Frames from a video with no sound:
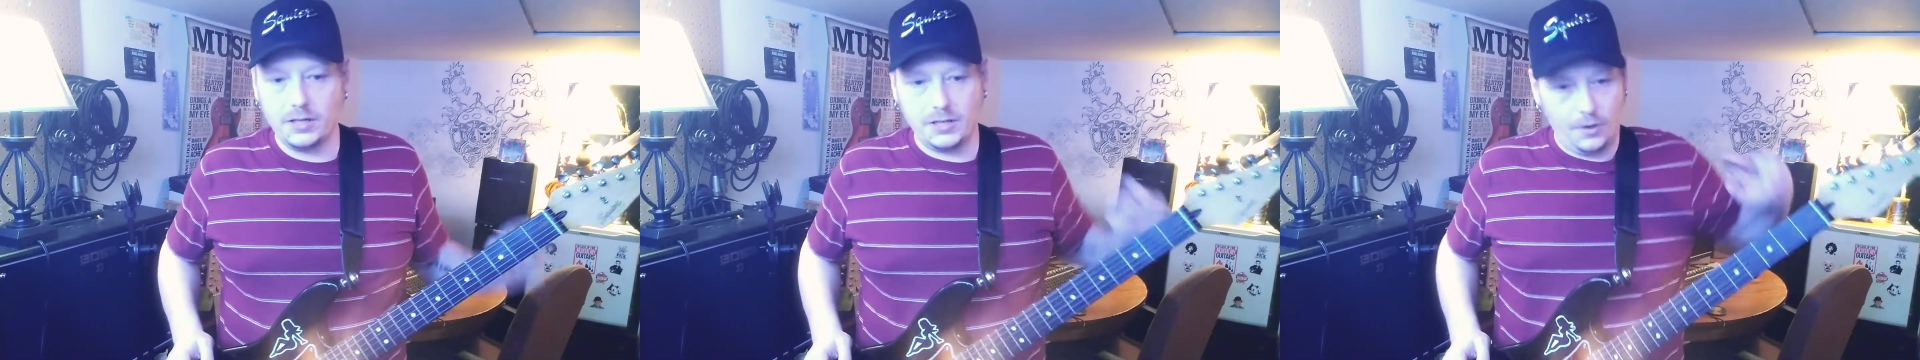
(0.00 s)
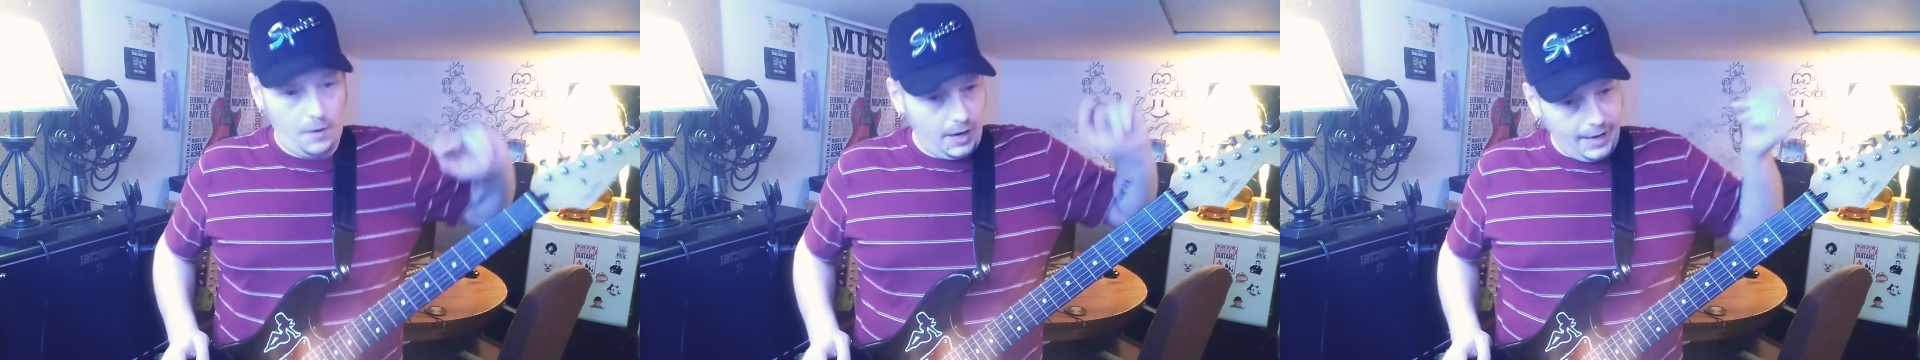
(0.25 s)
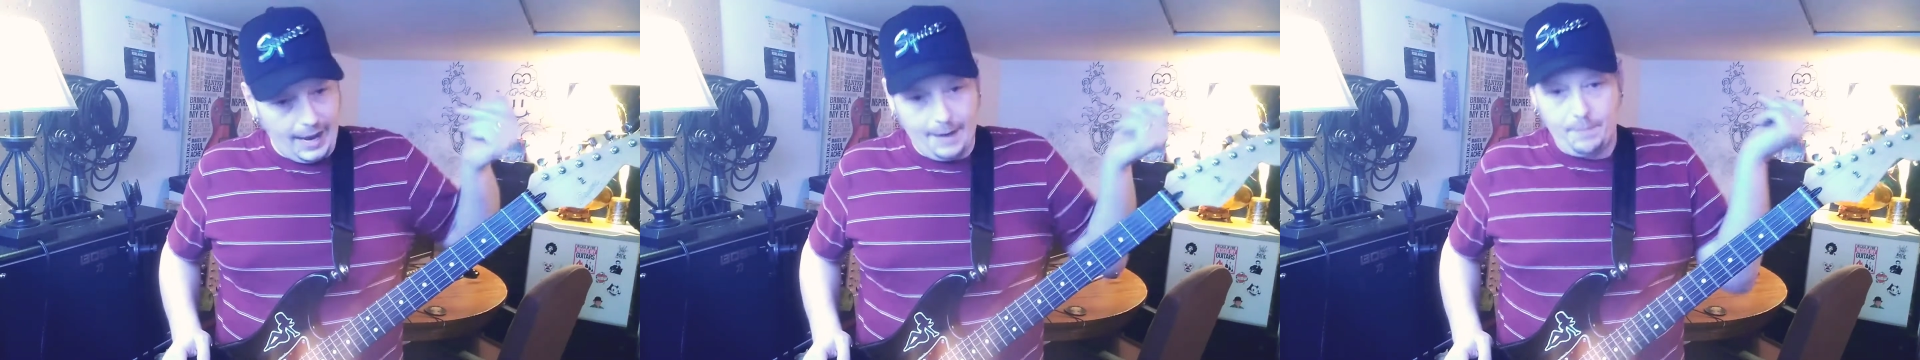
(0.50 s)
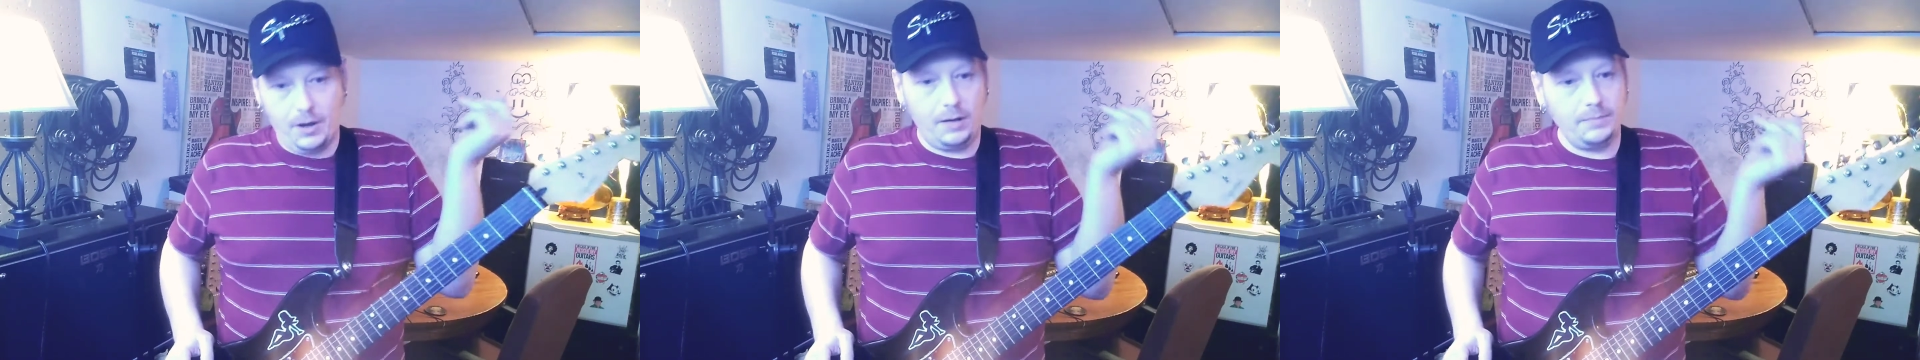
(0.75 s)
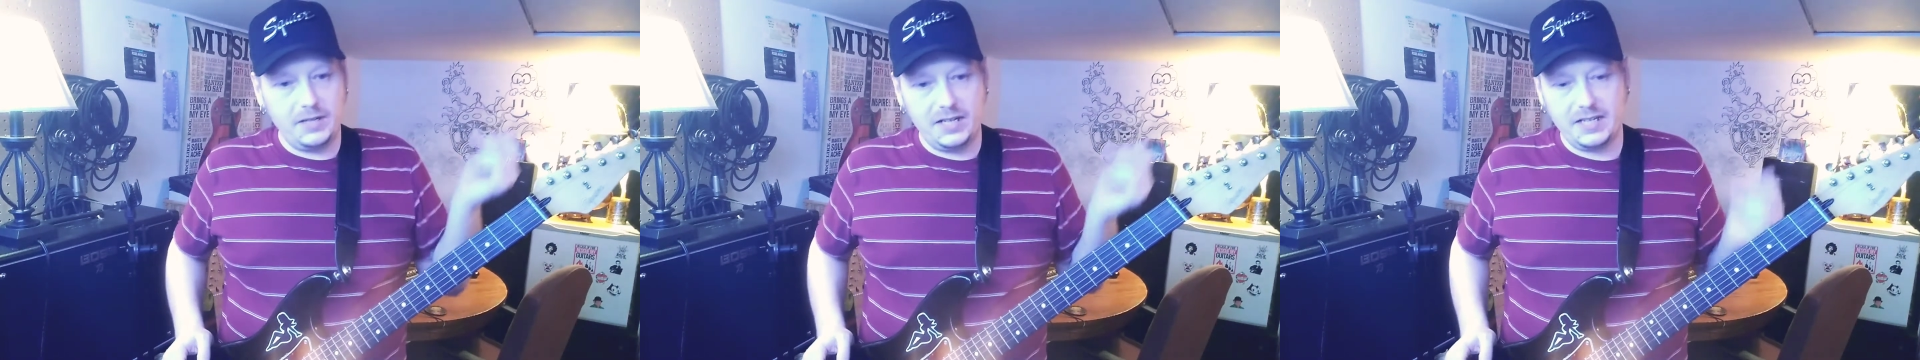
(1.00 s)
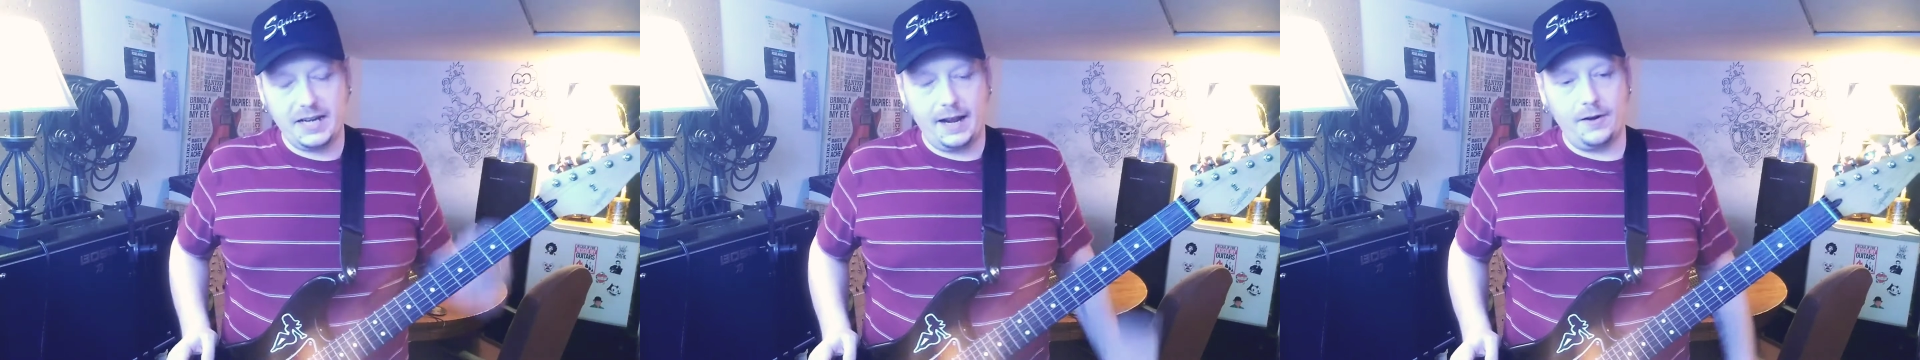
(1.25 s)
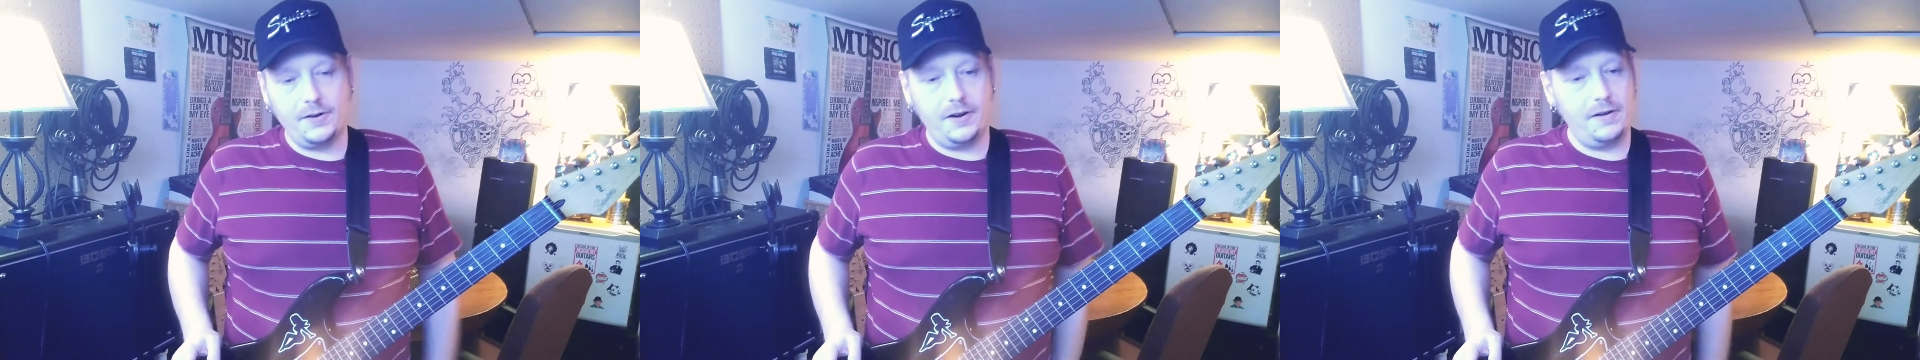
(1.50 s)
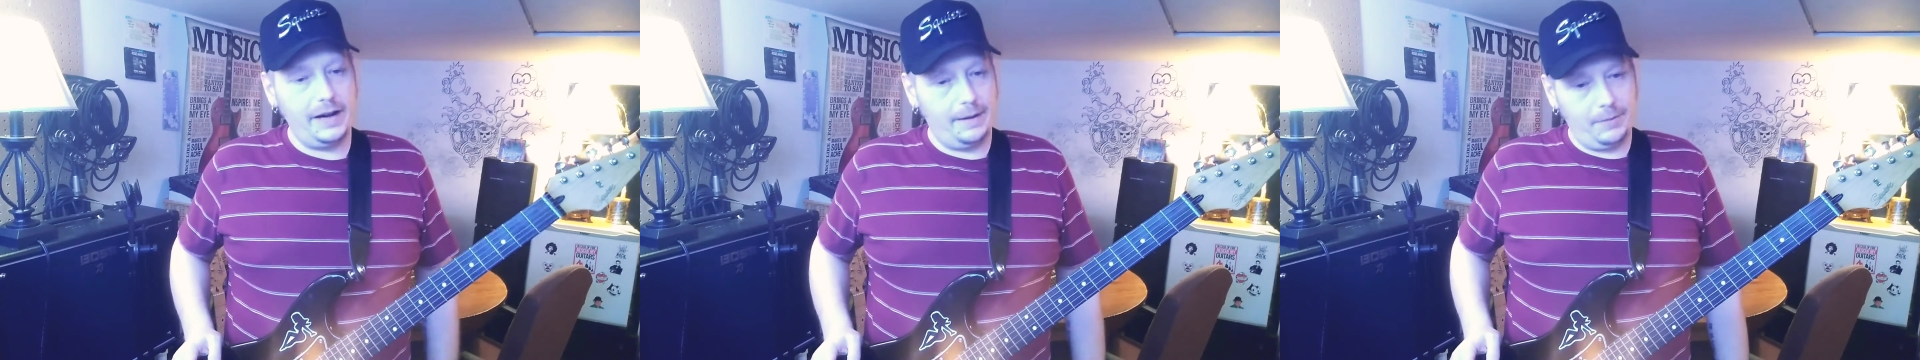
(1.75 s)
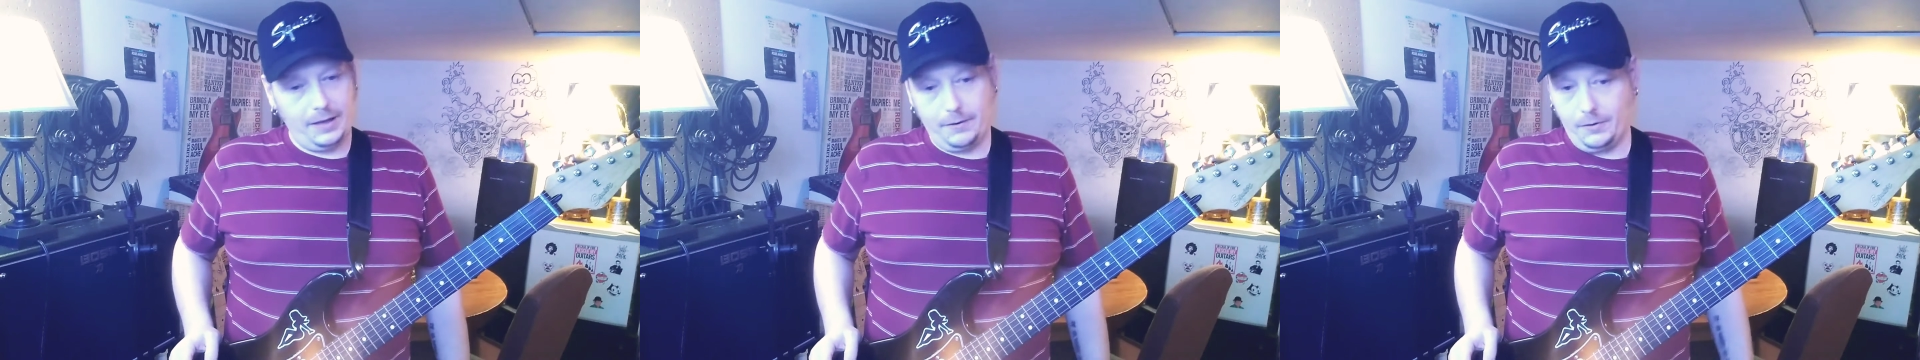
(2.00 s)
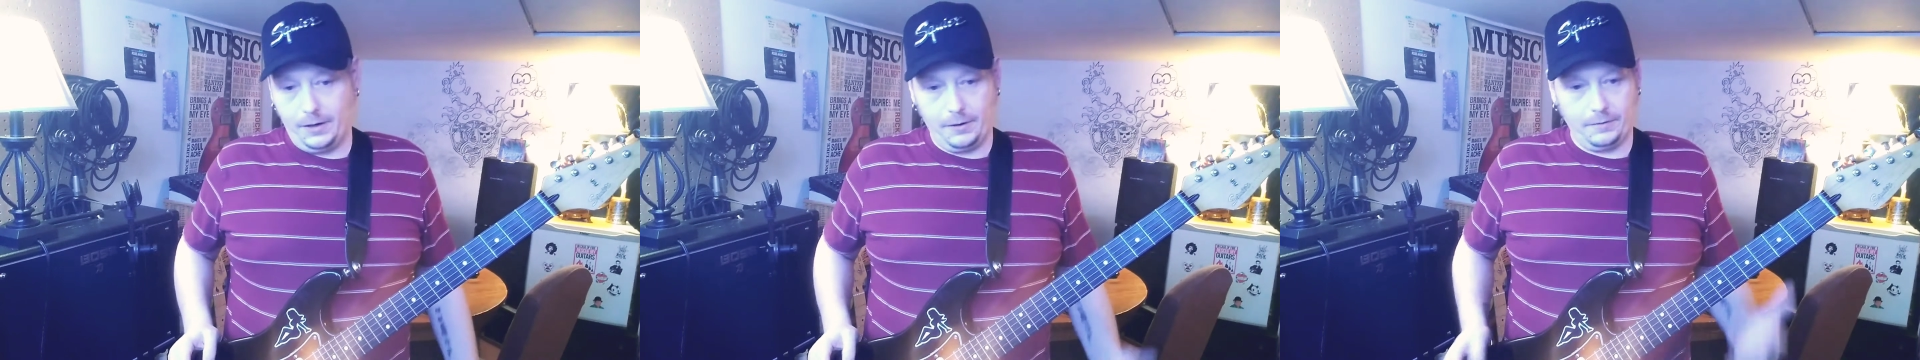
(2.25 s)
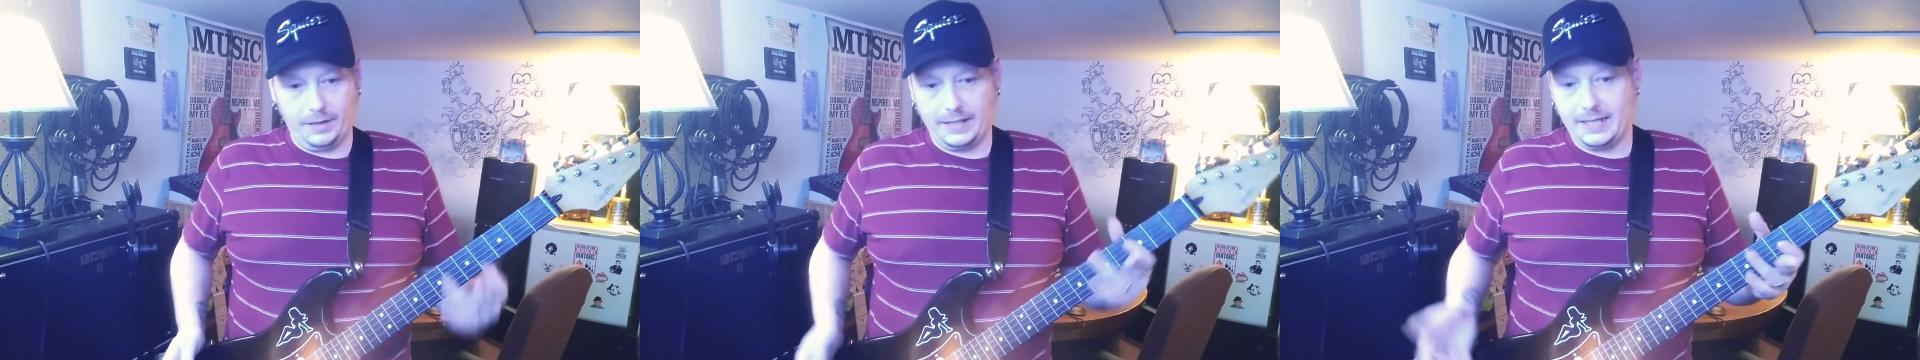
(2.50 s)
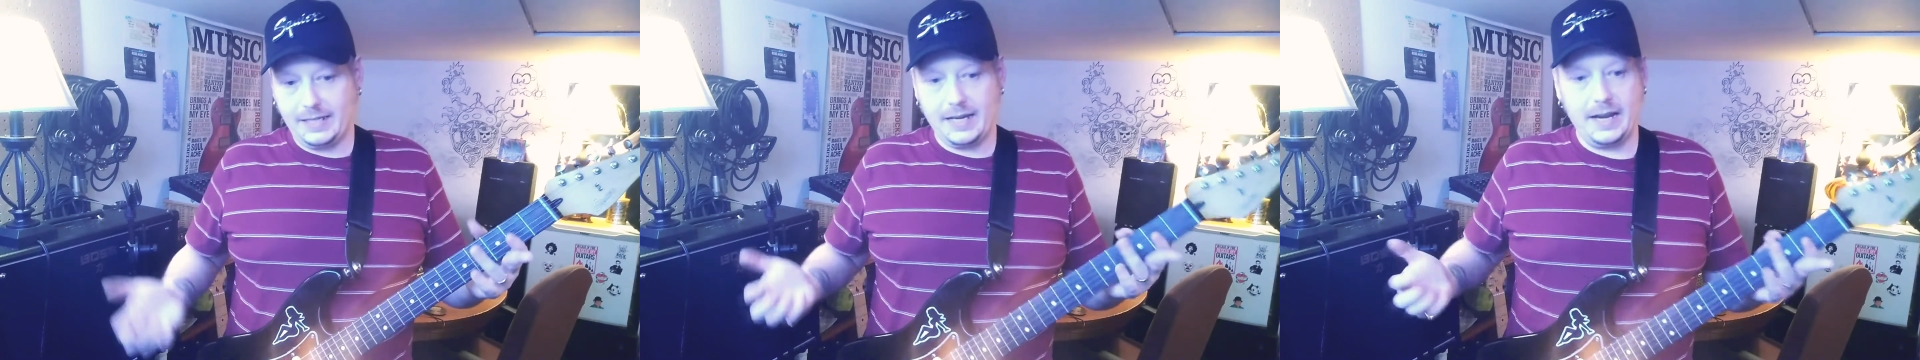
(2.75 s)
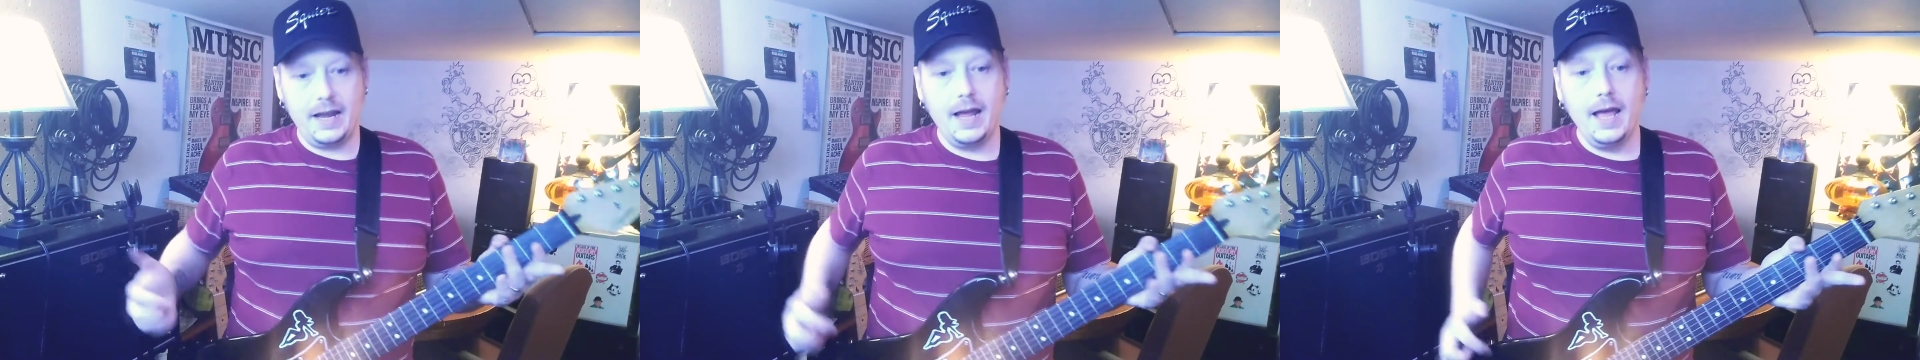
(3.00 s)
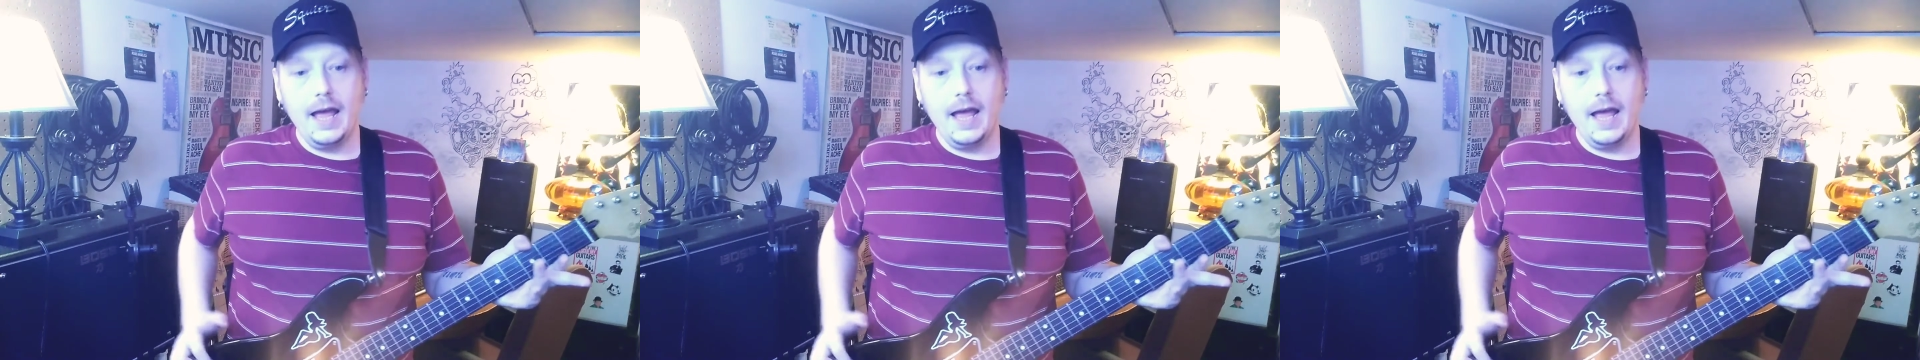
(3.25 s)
So I came up to standard tuning. I'm like, well, here, let's see.